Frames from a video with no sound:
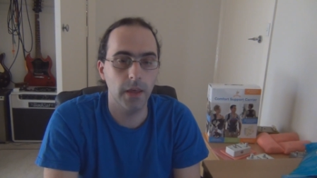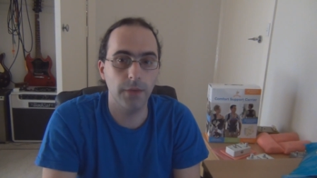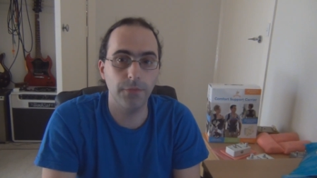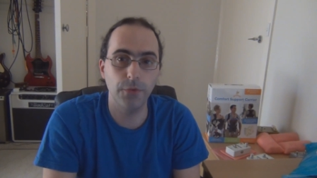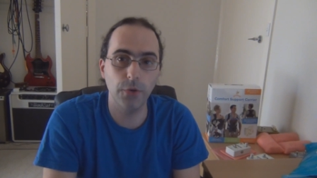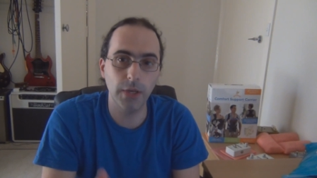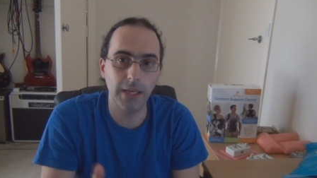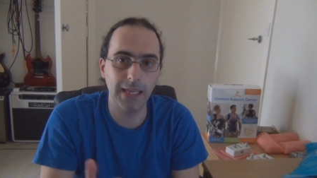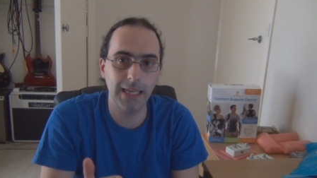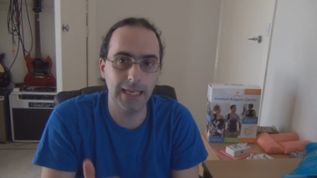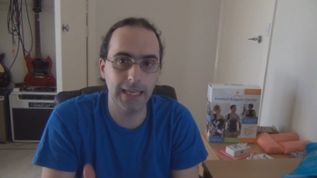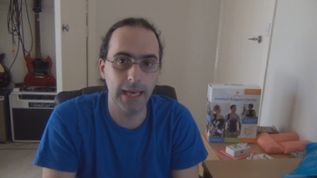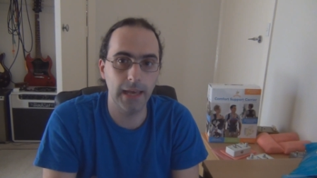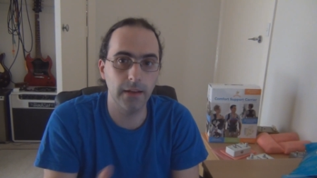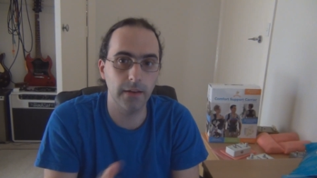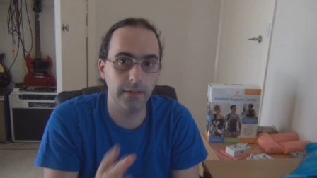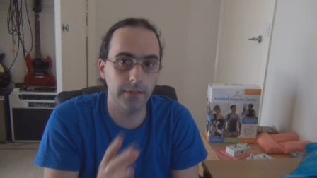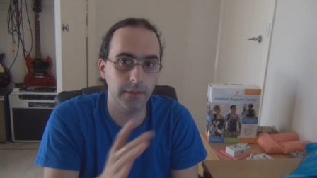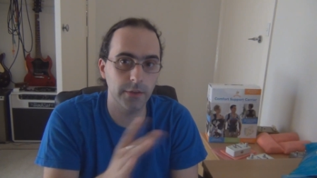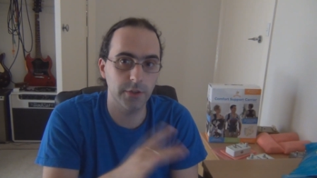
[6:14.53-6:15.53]
If you can
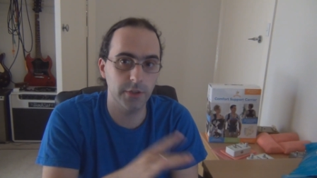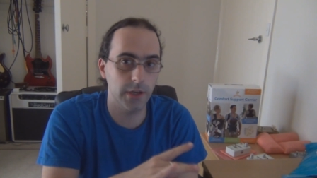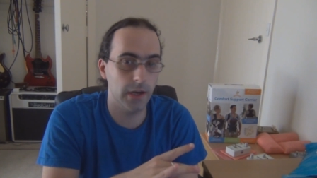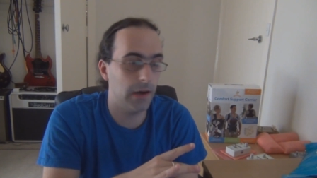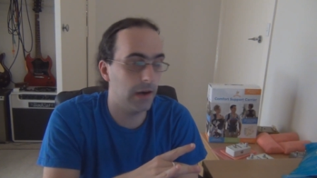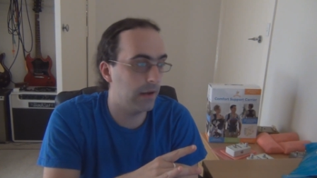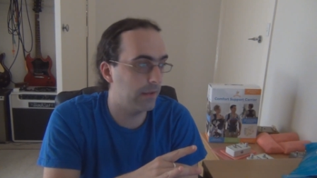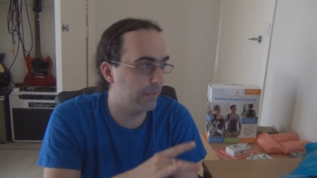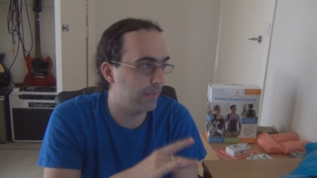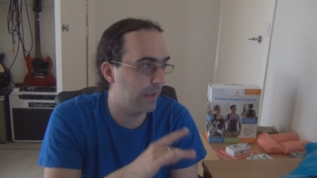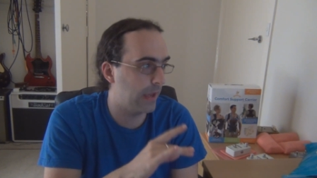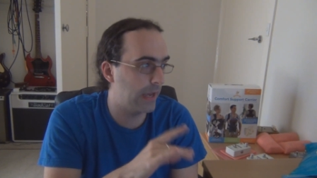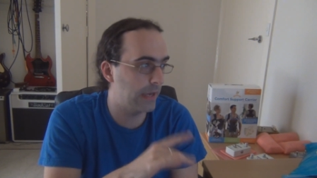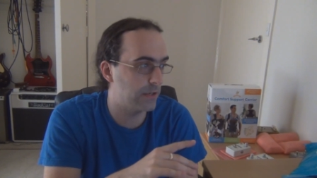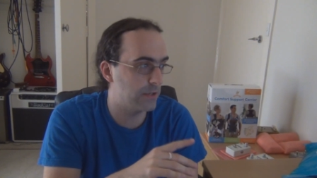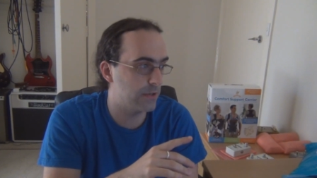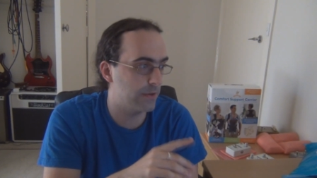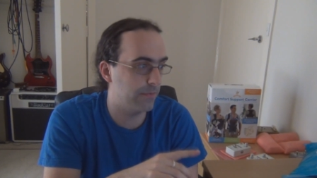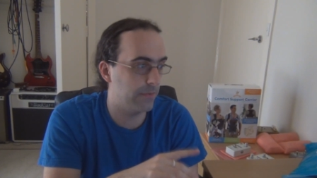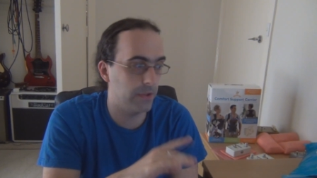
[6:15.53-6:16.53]
get the chart, the
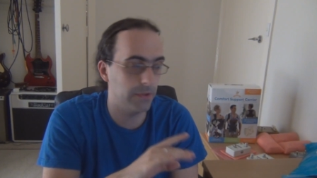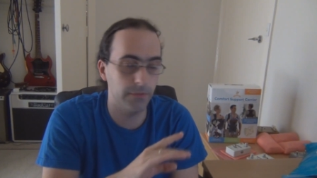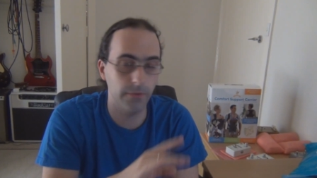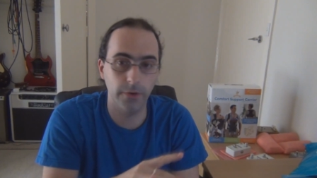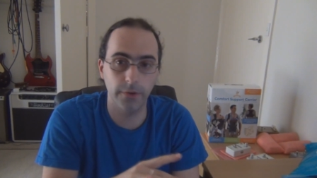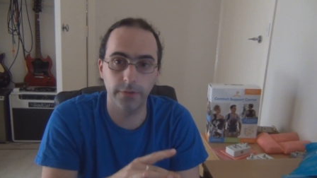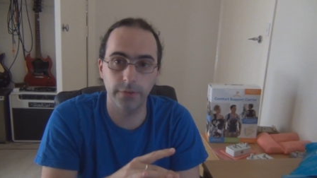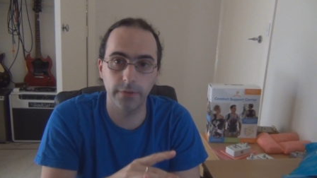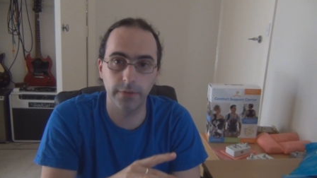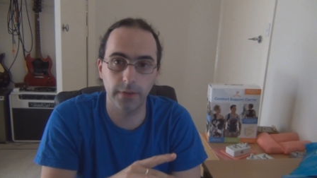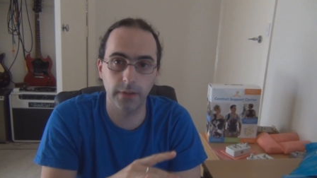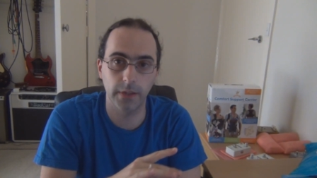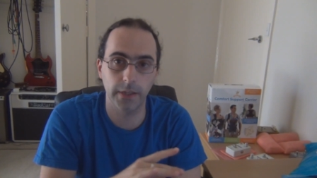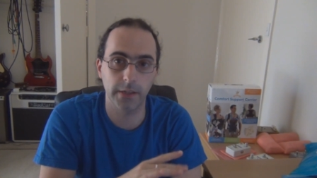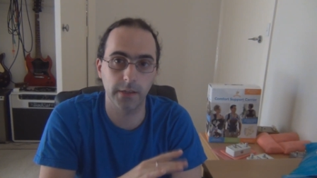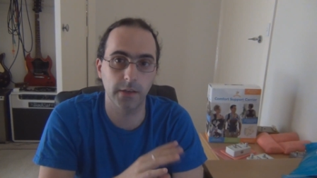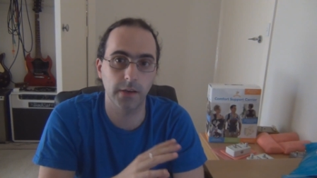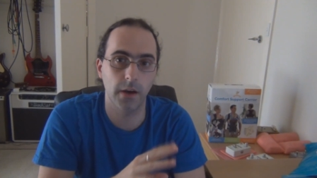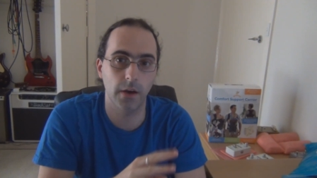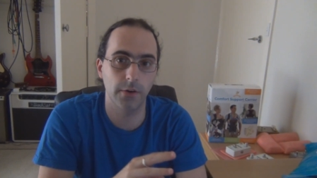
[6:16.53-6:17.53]
HFE versus
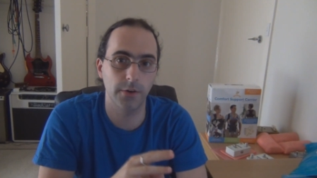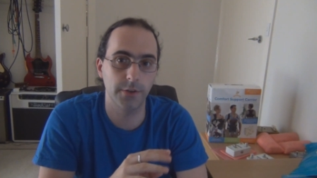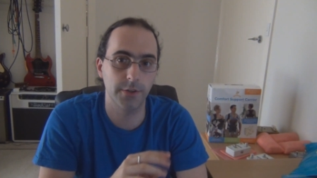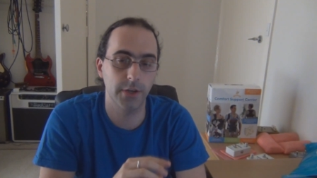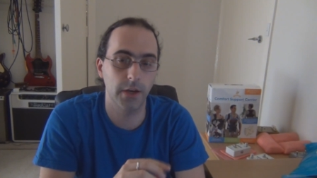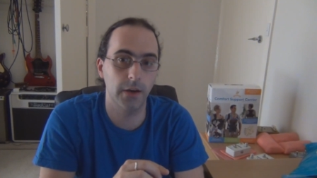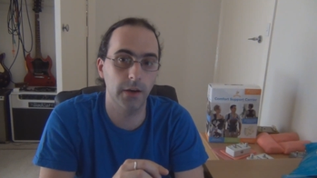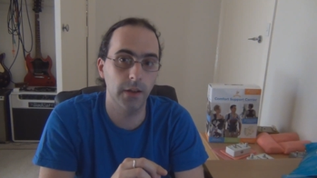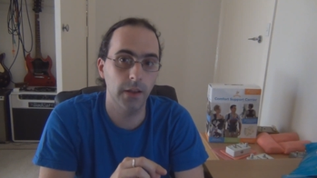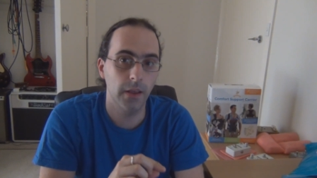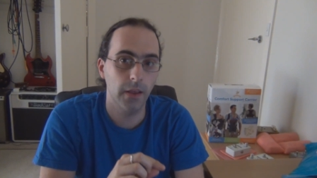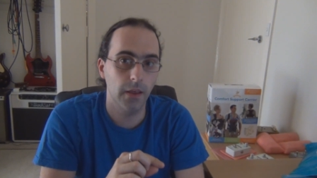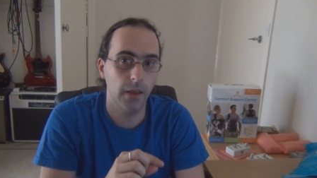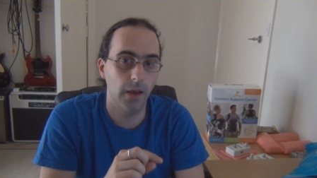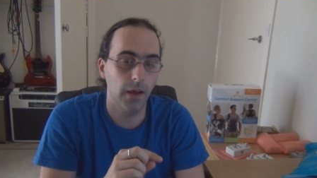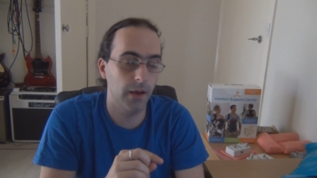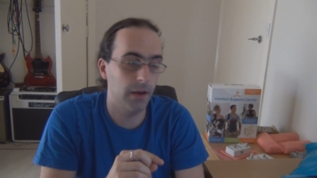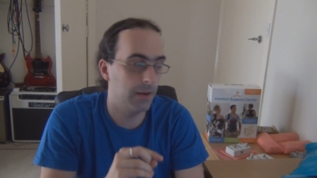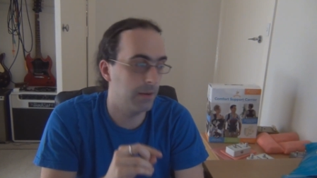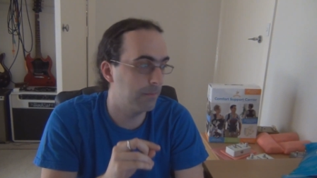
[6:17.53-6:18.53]
collector current chart,
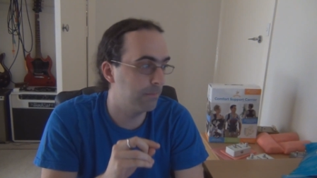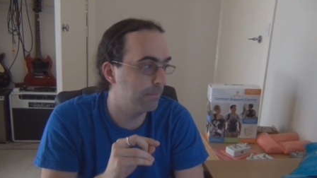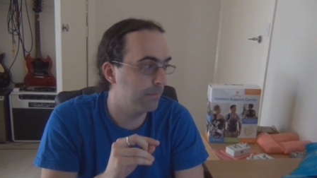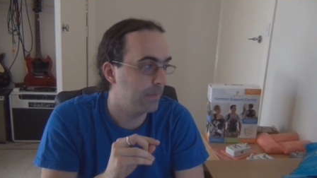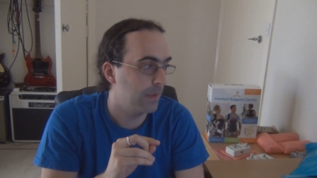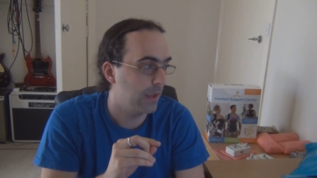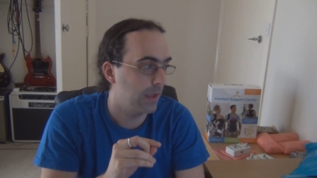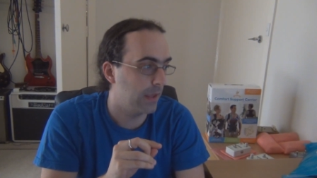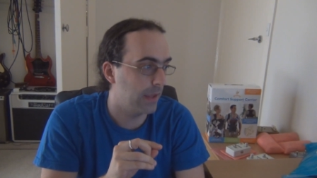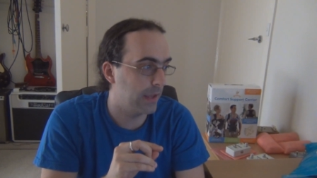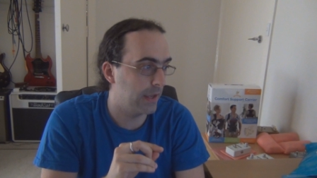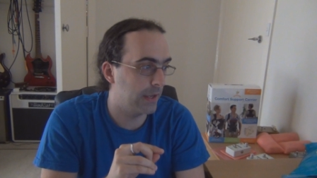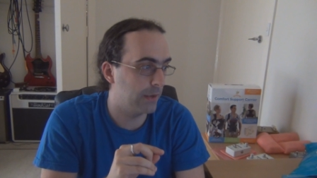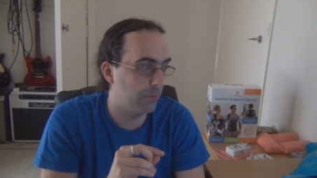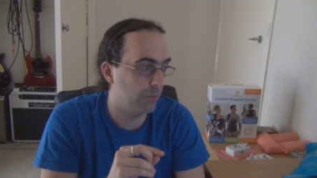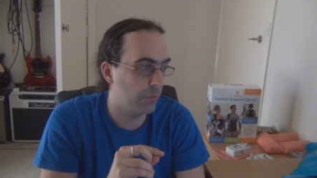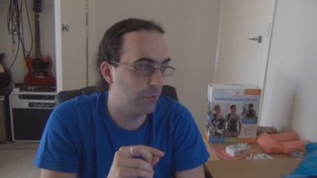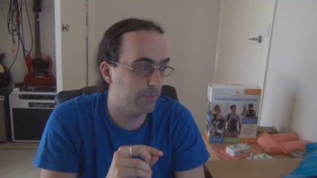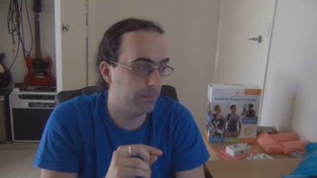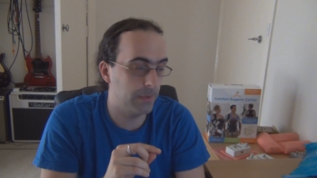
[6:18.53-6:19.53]
um,
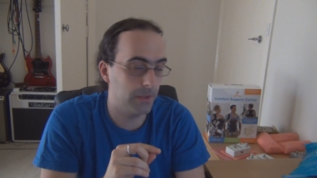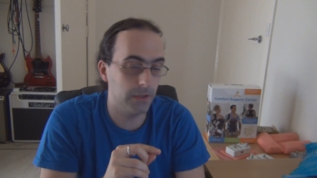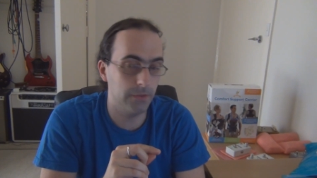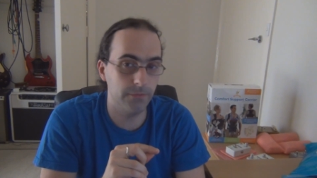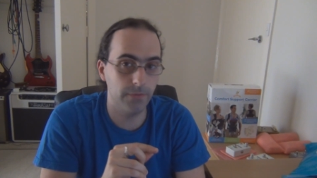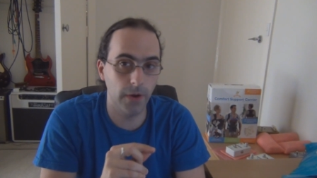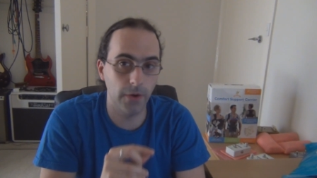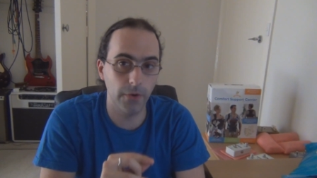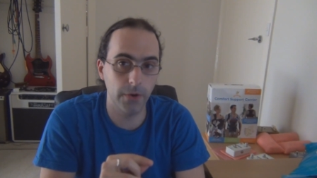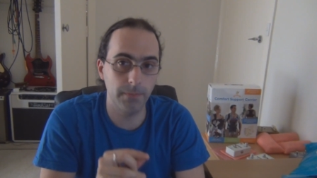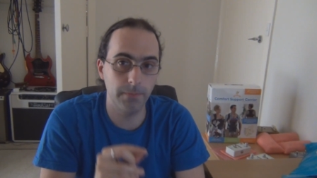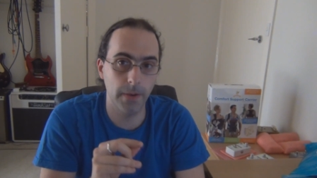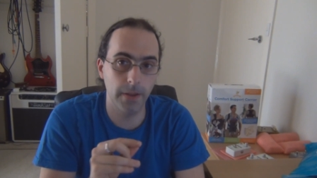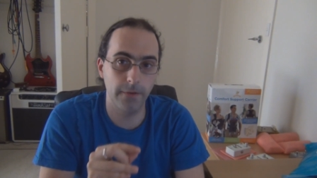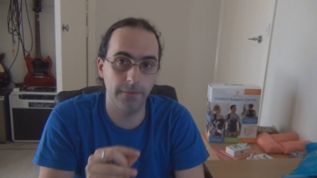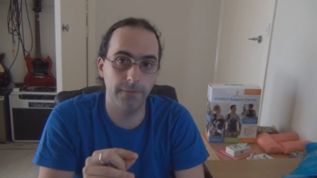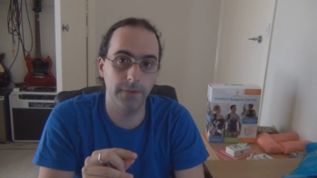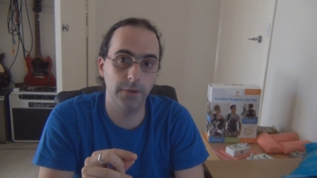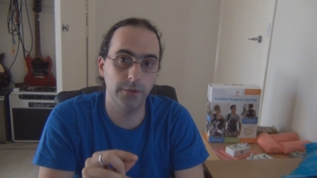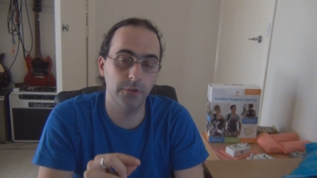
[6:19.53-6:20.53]
it would be very
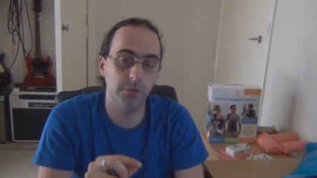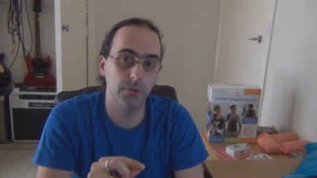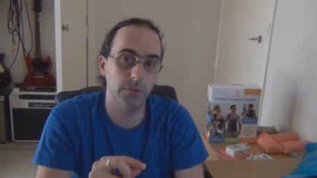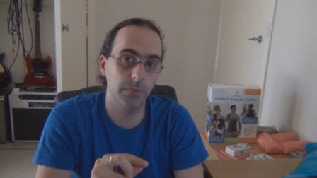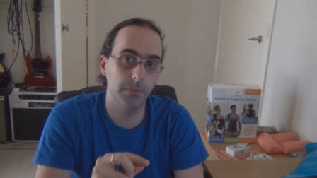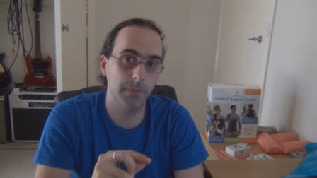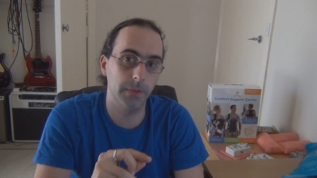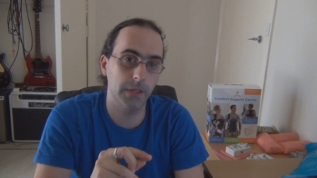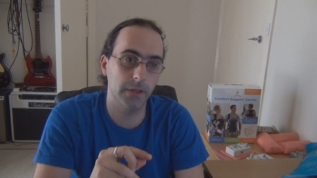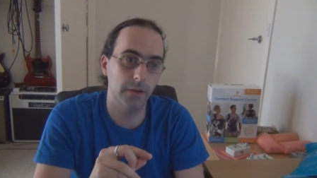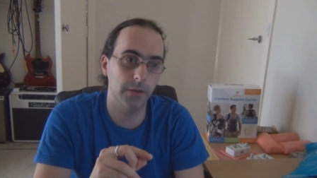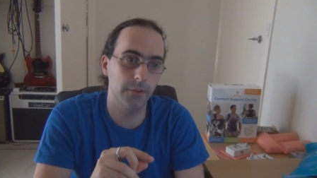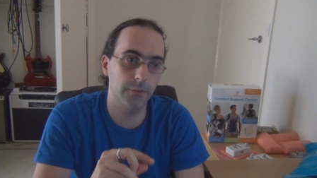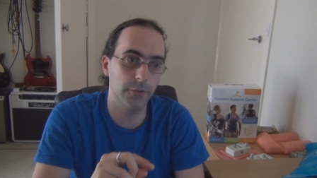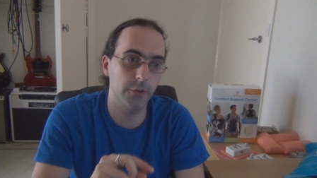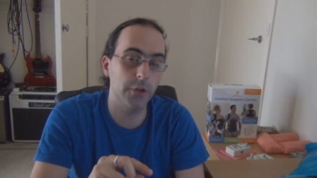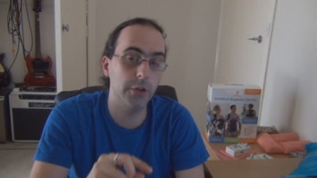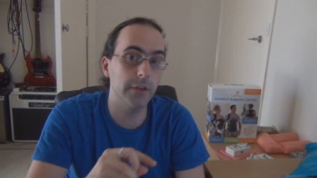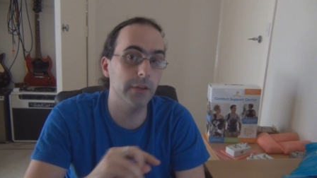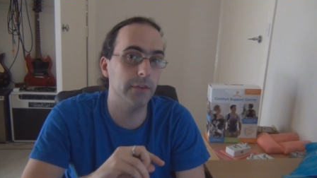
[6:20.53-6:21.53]
beneficial
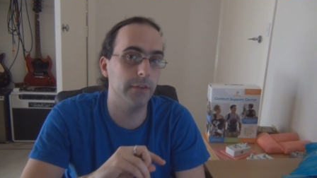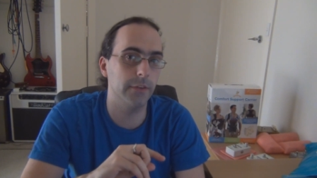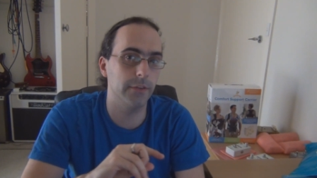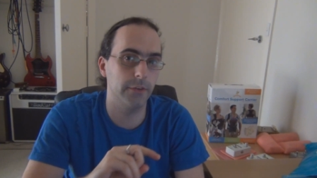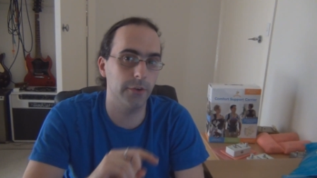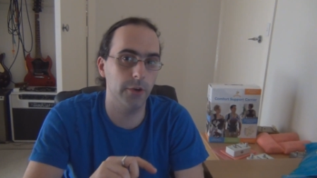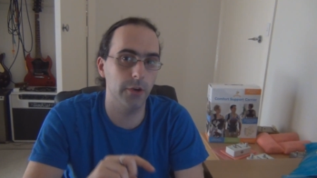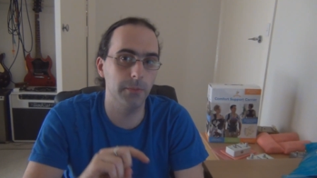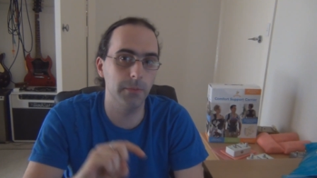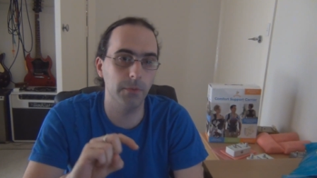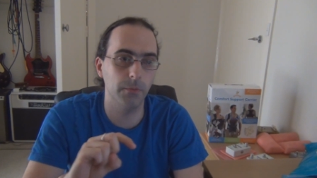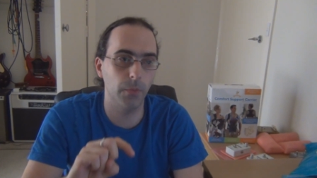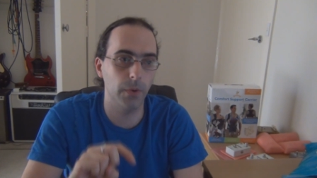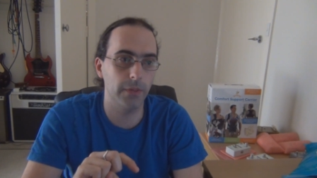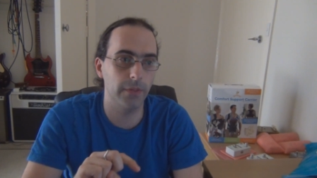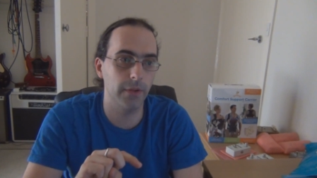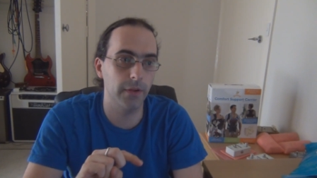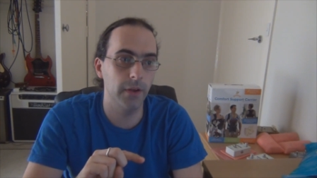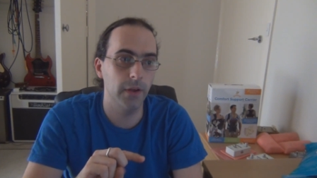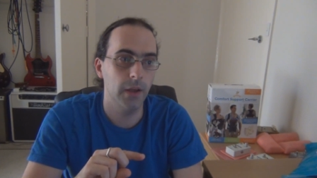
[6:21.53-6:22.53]
because you can determine
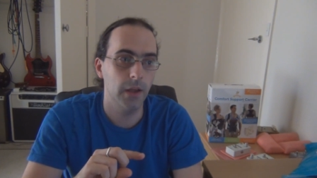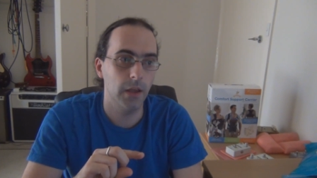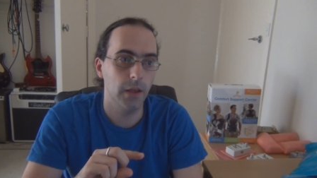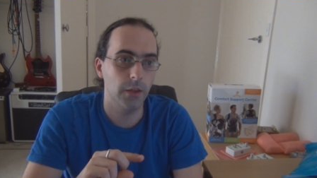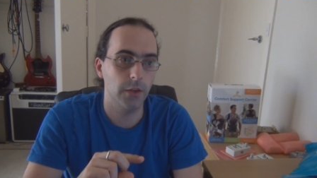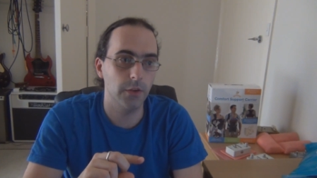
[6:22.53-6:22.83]
whether